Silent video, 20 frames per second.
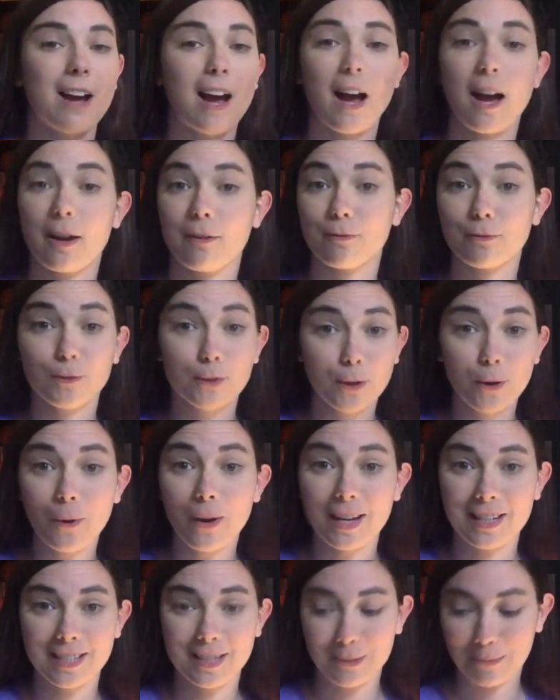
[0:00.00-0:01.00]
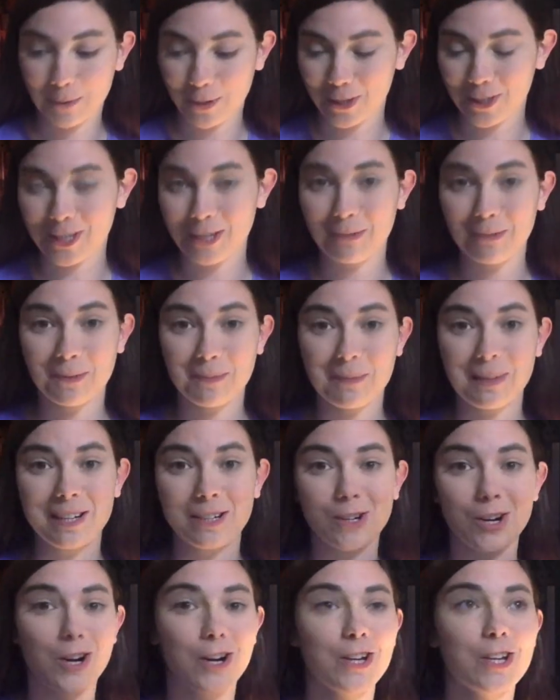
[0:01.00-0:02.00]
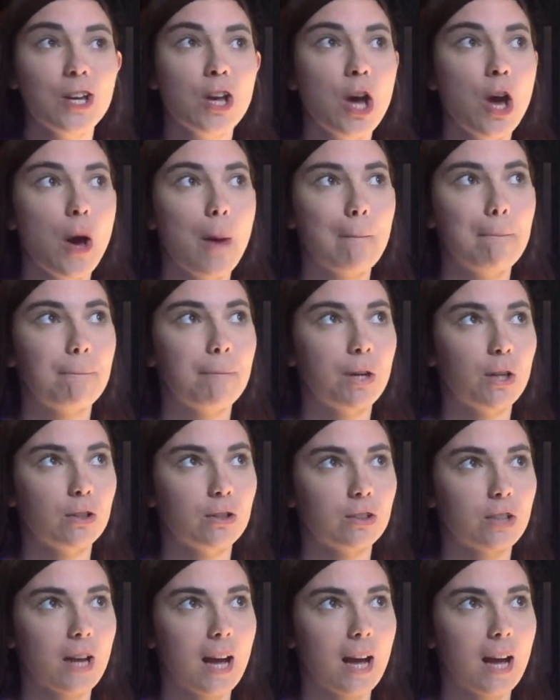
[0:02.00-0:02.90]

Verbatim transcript: I have no idea where she would be now, but